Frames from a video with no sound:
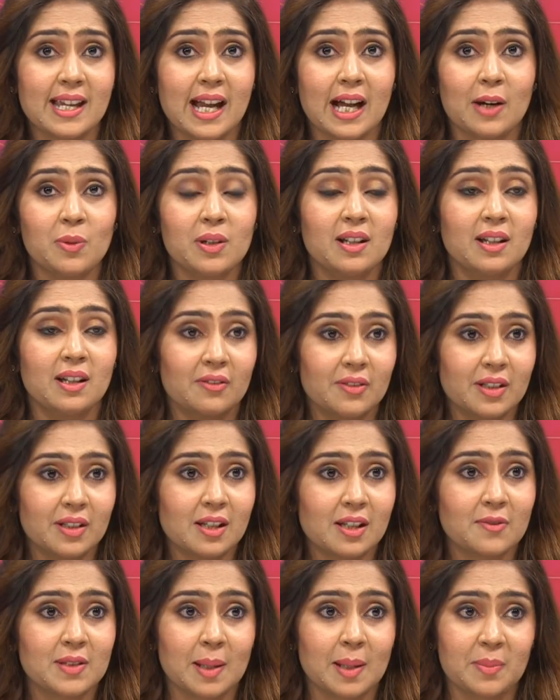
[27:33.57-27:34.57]
I would love it
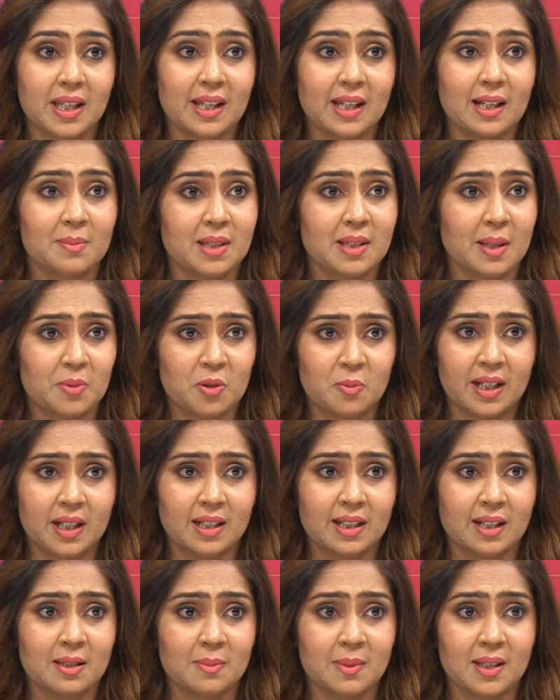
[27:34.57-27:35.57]
if somebody comes up to me and
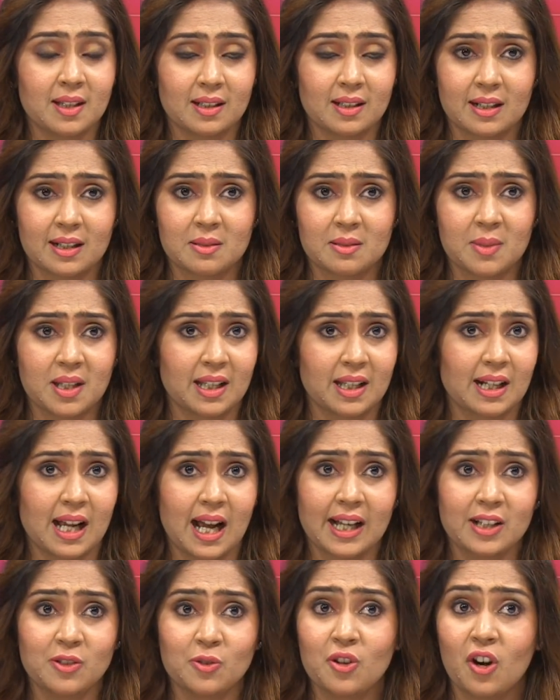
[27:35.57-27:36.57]
tells me that
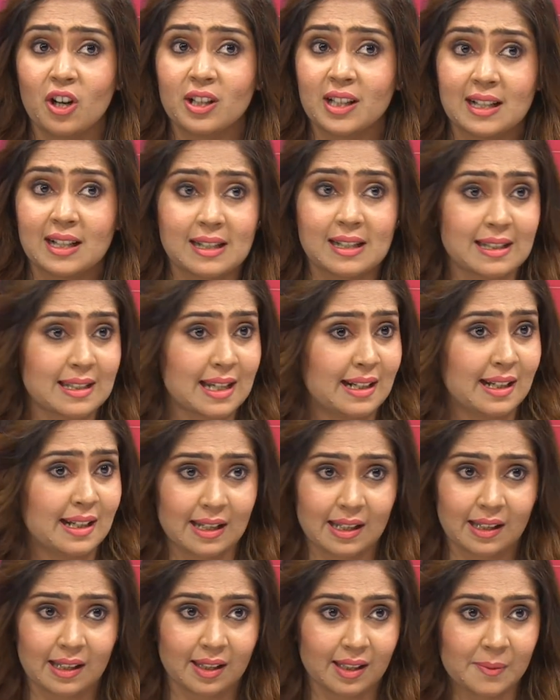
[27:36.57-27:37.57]
I do not understand
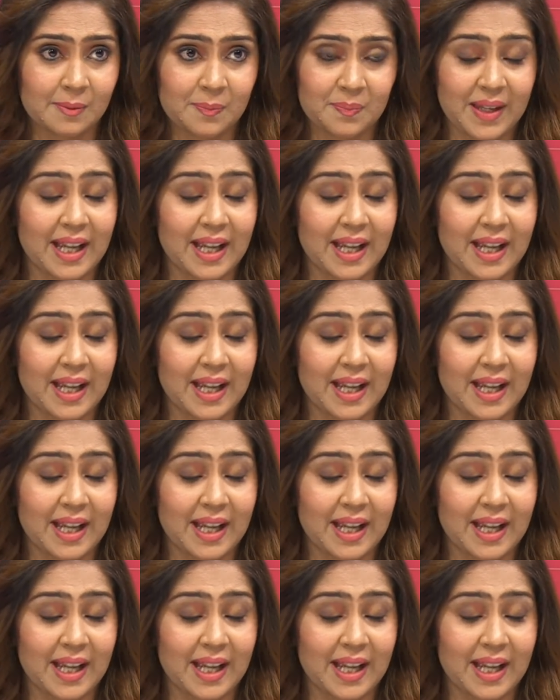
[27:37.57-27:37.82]
anything.